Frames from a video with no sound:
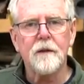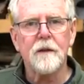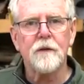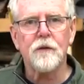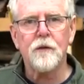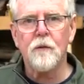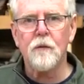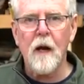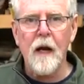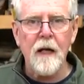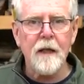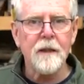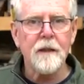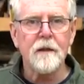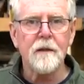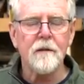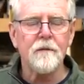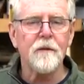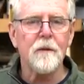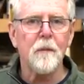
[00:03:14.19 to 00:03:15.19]
There's
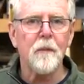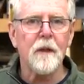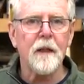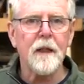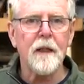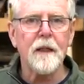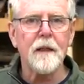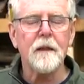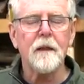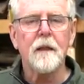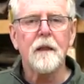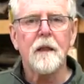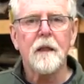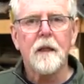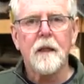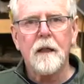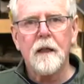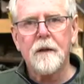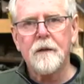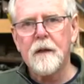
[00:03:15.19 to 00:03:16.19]
grinding of the blade,
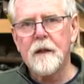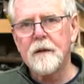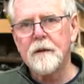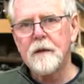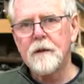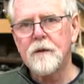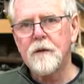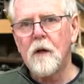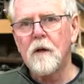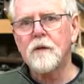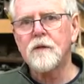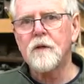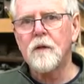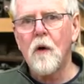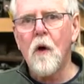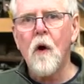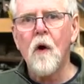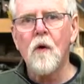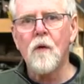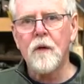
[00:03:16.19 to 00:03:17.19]
and then there's also
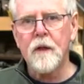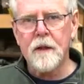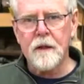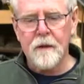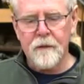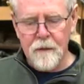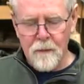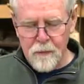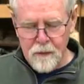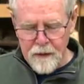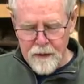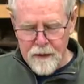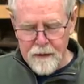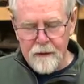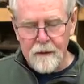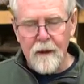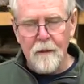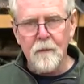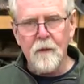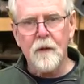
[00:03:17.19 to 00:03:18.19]
honing of the
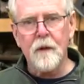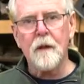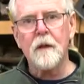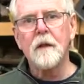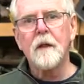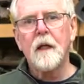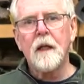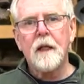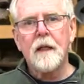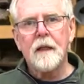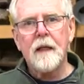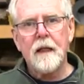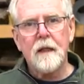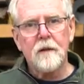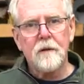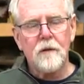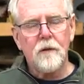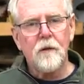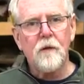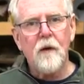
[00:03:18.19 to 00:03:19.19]
blade. And I'm going to get a
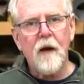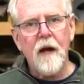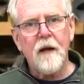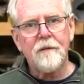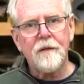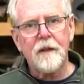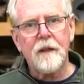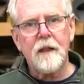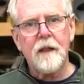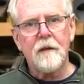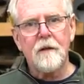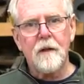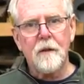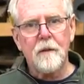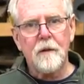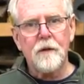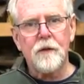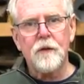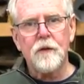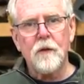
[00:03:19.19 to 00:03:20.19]
little graphic here, and I'm
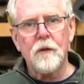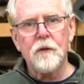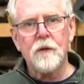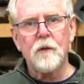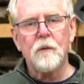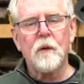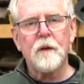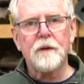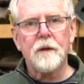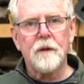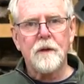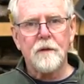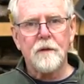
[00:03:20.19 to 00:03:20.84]
going to show you what the